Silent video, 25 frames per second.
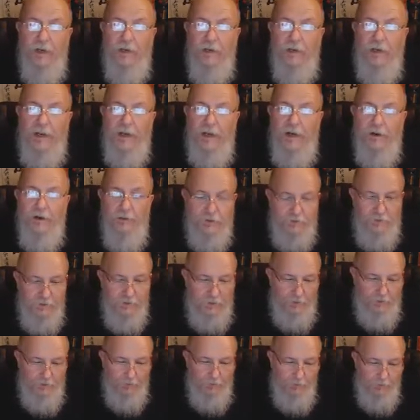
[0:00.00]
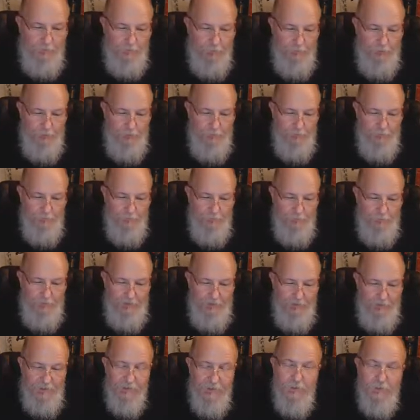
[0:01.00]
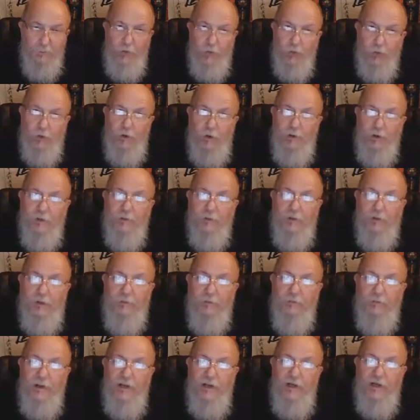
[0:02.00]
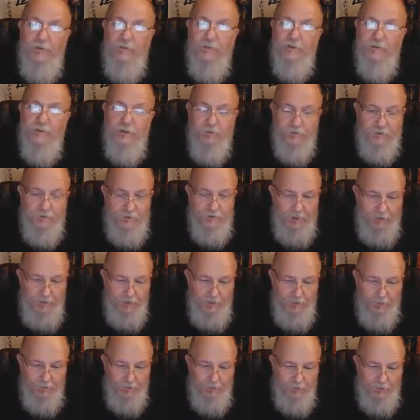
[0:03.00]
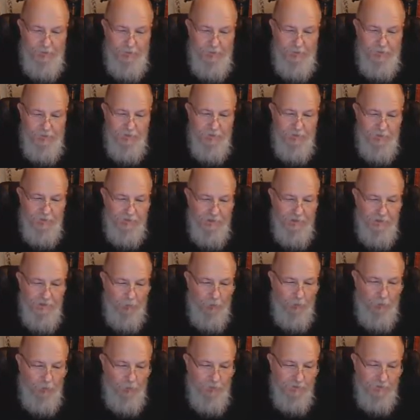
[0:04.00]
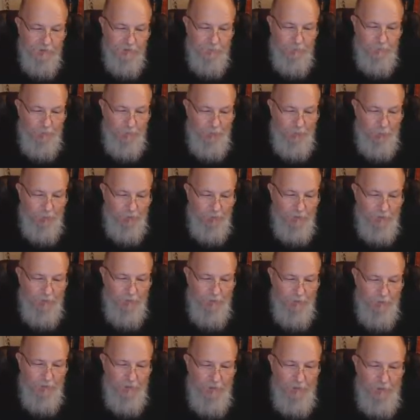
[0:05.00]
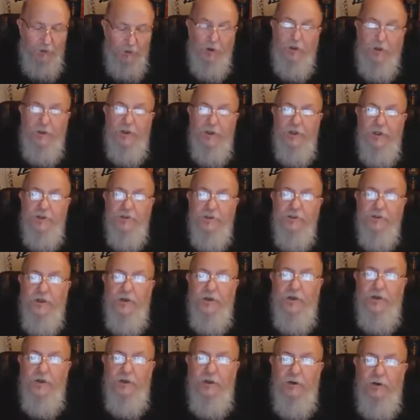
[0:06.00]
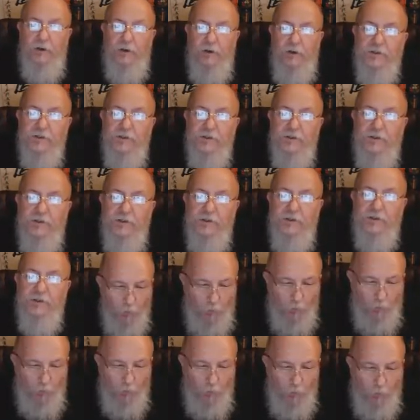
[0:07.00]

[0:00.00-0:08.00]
Now, Aristotle's move at this point that made him so singular was to see that what was important in all this was the form